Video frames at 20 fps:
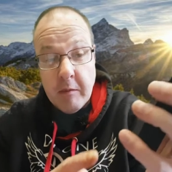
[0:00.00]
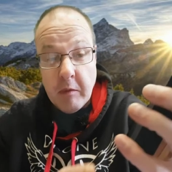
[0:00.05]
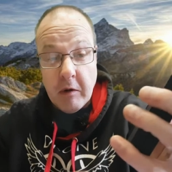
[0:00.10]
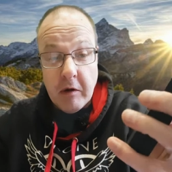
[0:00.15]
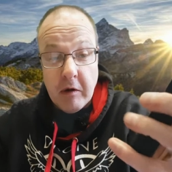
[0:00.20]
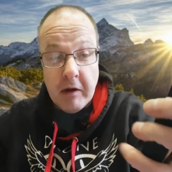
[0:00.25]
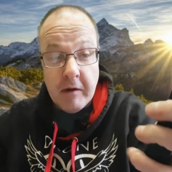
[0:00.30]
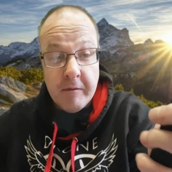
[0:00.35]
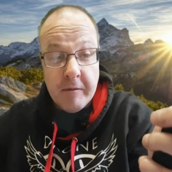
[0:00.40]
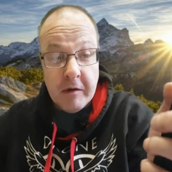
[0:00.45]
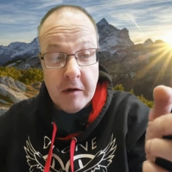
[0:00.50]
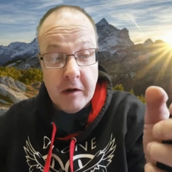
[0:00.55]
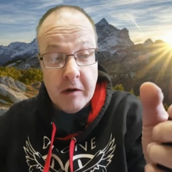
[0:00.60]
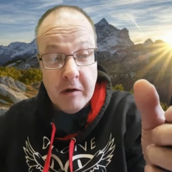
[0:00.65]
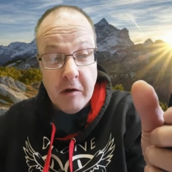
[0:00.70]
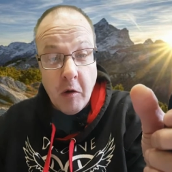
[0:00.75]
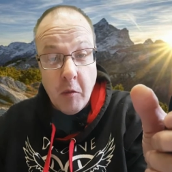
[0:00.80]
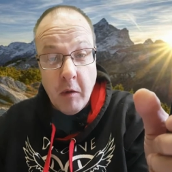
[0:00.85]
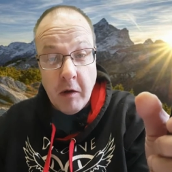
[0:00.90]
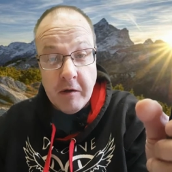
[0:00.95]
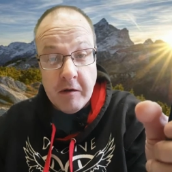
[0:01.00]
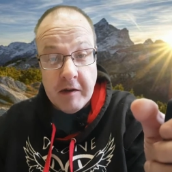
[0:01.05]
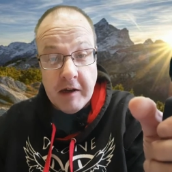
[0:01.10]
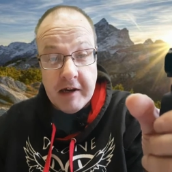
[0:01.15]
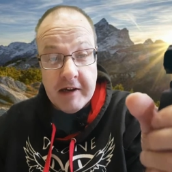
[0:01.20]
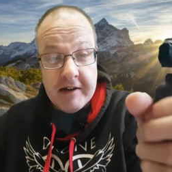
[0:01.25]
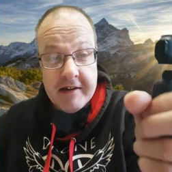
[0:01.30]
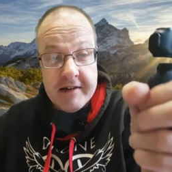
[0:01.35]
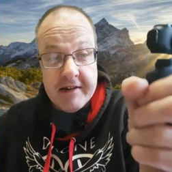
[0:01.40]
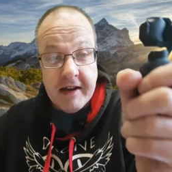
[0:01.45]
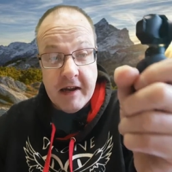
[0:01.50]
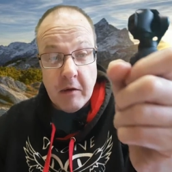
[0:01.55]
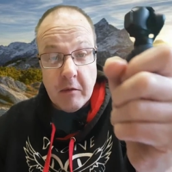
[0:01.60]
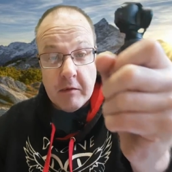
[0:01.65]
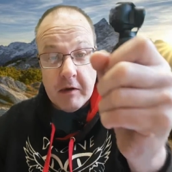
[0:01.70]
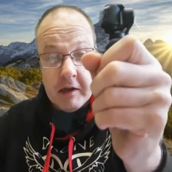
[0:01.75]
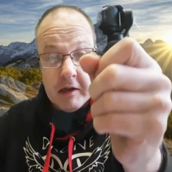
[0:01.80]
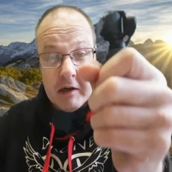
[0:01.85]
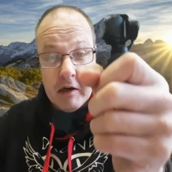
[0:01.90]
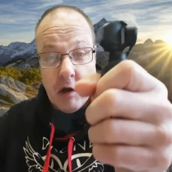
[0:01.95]
But if you're not wanting any
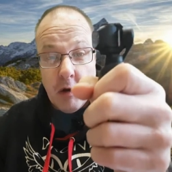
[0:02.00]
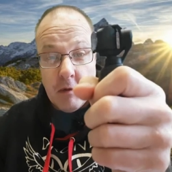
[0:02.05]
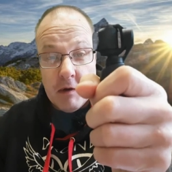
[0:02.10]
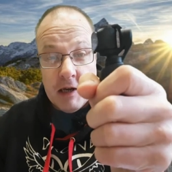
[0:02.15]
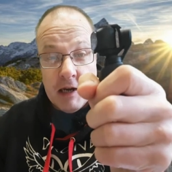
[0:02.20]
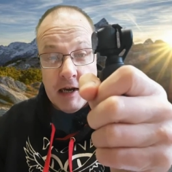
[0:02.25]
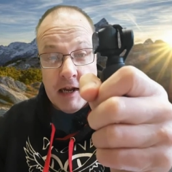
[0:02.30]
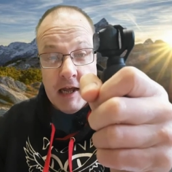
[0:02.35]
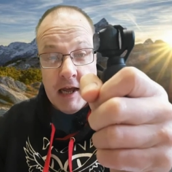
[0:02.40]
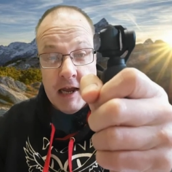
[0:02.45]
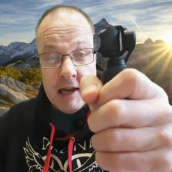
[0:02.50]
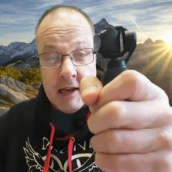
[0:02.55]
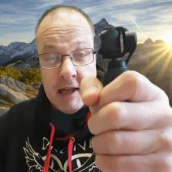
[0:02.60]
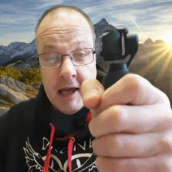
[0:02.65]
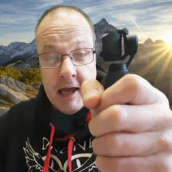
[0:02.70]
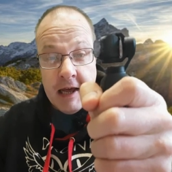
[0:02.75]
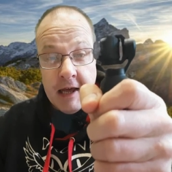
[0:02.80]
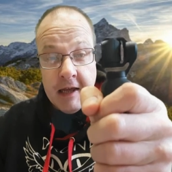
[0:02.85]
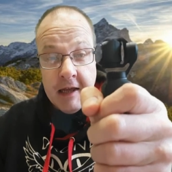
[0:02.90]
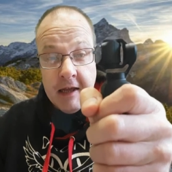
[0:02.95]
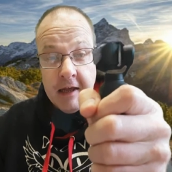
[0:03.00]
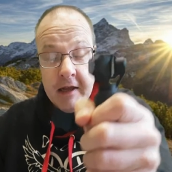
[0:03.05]
sound, you can hold it like that,